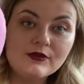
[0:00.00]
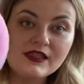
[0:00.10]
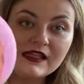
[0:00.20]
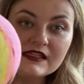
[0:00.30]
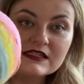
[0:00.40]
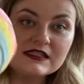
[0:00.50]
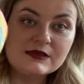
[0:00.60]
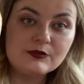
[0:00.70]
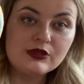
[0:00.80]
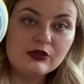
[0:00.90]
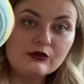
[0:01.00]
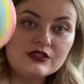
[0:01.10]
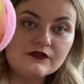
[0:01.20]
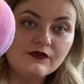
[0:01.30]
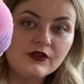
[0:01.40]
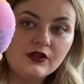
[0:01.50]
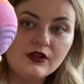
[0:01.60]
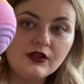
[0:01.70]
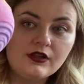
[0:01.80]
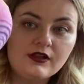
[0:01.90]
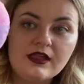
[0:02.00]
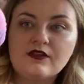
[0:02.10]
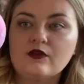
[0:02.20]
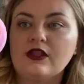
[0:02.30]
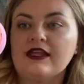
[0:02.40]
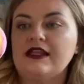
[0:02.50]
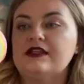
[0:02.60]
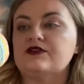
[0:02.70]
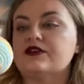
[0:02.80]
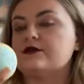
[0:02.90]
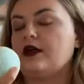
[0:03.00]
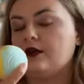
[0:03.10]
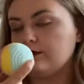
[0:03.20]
Isn't it beautiful? And it's all like glitter as well.